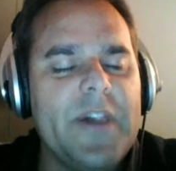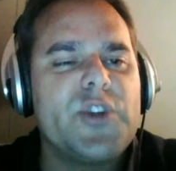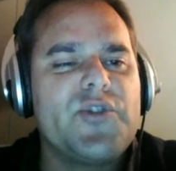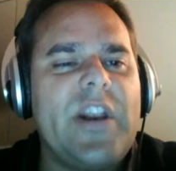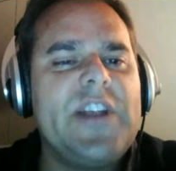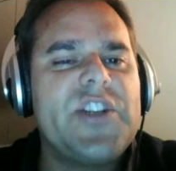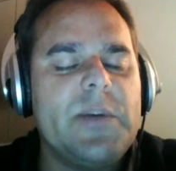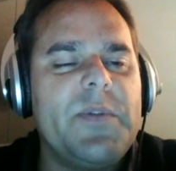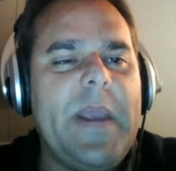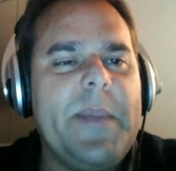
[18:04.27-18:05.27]
those
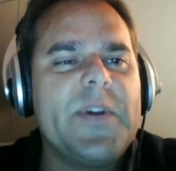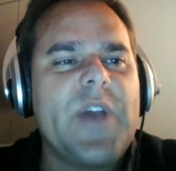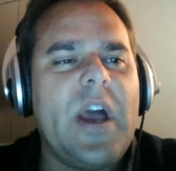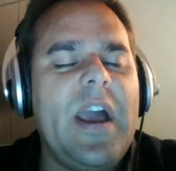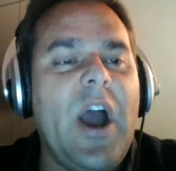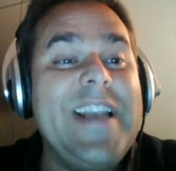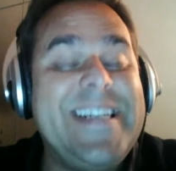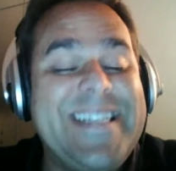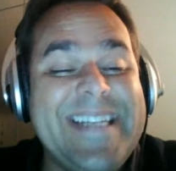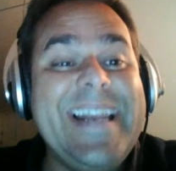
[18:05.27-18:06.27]
relationships with people. So
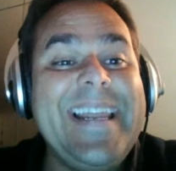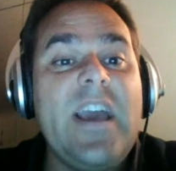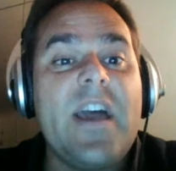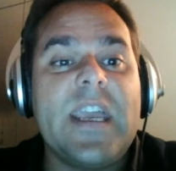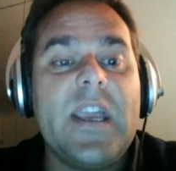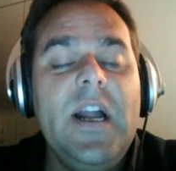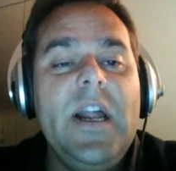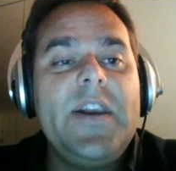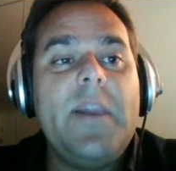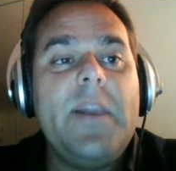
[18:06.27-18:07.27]
ideally, I think
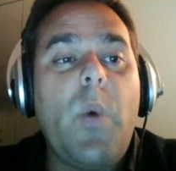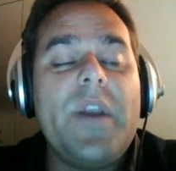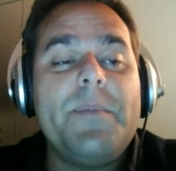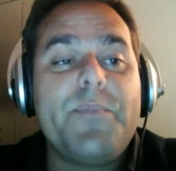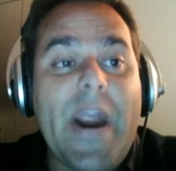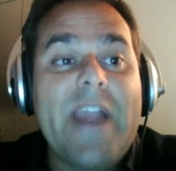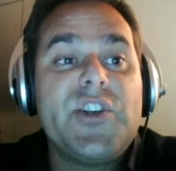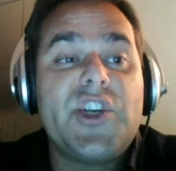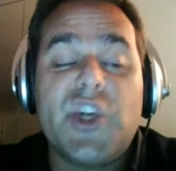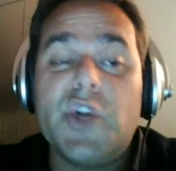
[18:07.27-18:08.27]
number one,
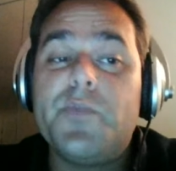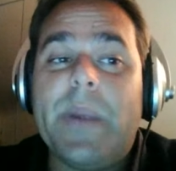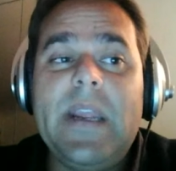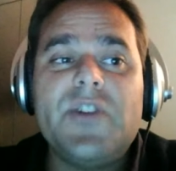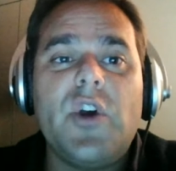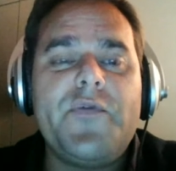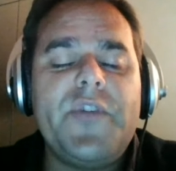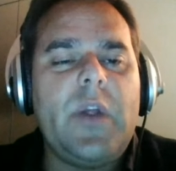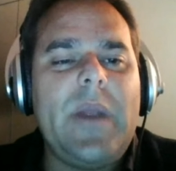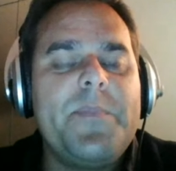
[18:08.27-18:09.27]
brands should be sort
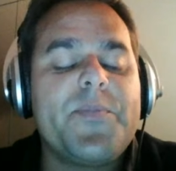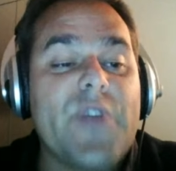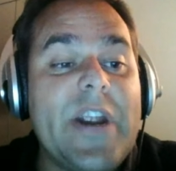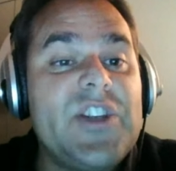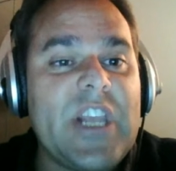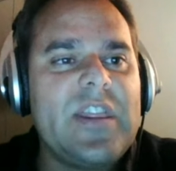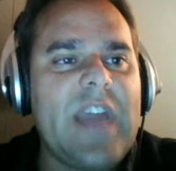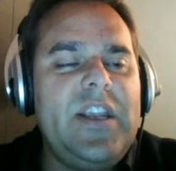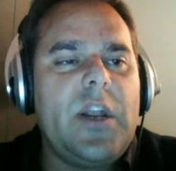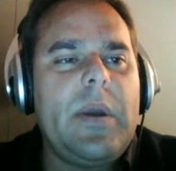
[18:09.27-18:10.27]
of, you know, embracing
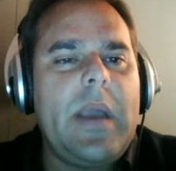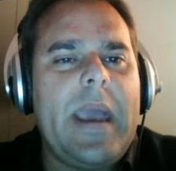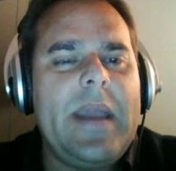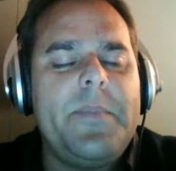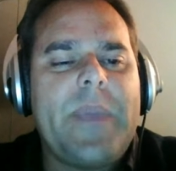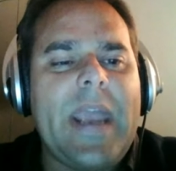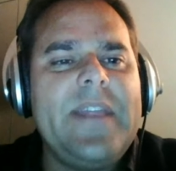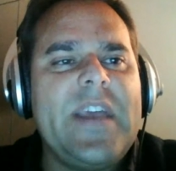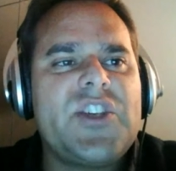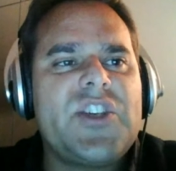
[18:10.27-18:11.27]
that, you know, and
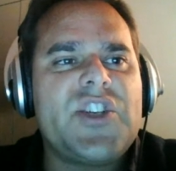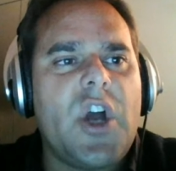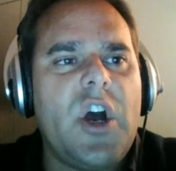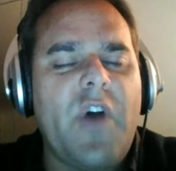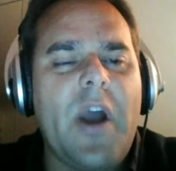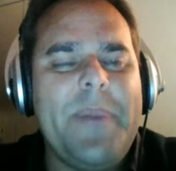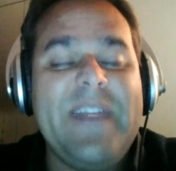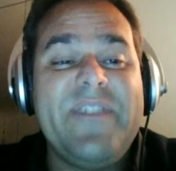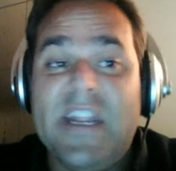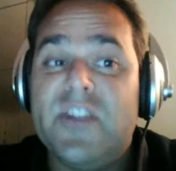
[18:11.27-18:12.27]
getting their staff. I
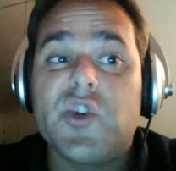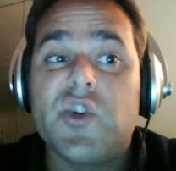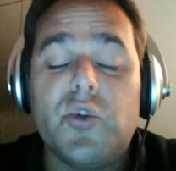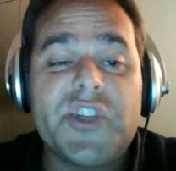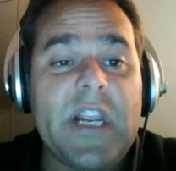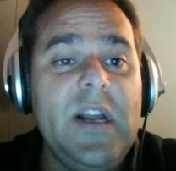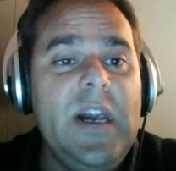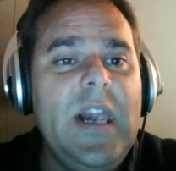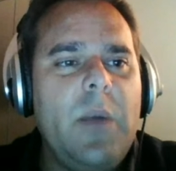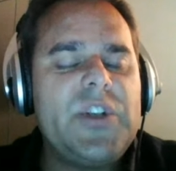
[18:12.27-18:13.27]
believe in insourcing,
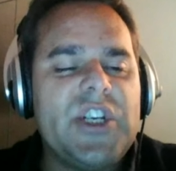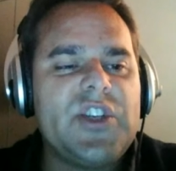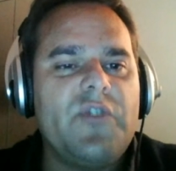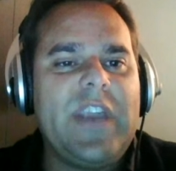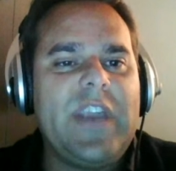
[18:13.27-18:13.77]
which is sort of